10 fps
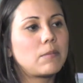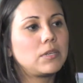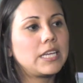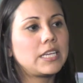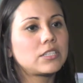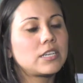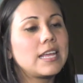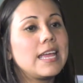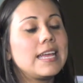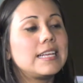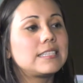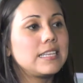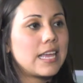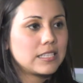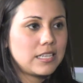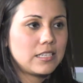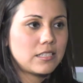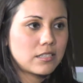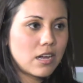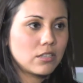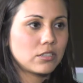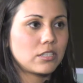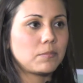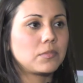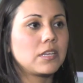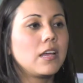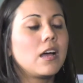application is the Excellence Scholarships,